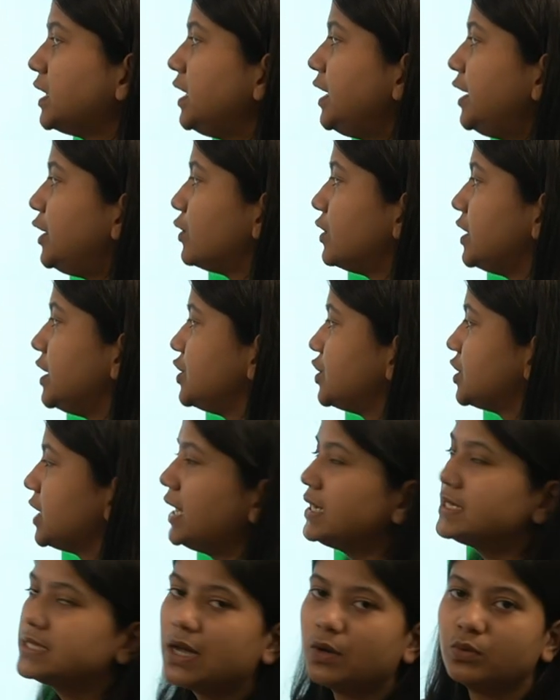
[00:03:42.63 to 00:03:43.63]
Italy,
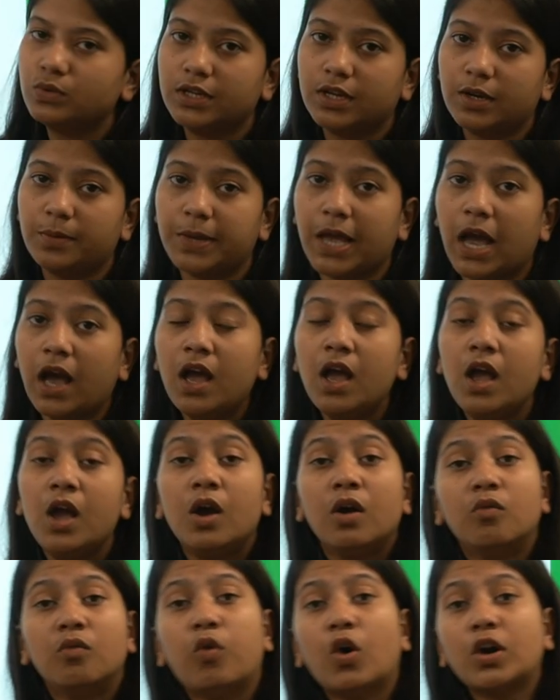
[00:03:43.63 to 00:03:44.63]
Indonesia and Saudi Arabia.
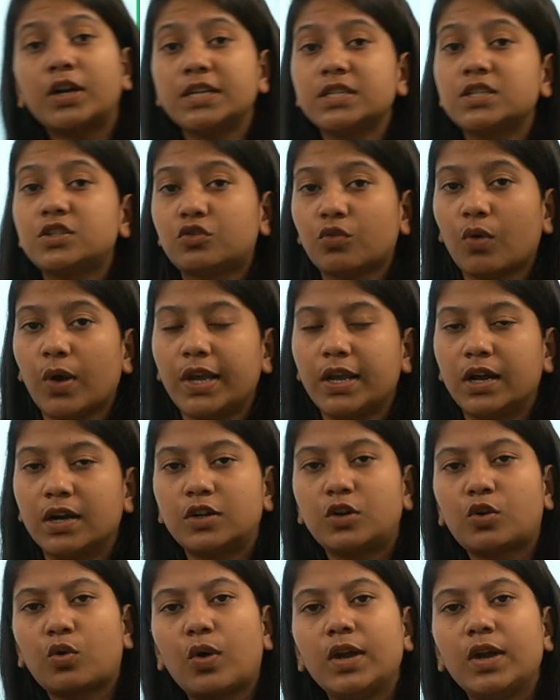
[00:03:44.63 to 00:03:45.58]
What is Troika?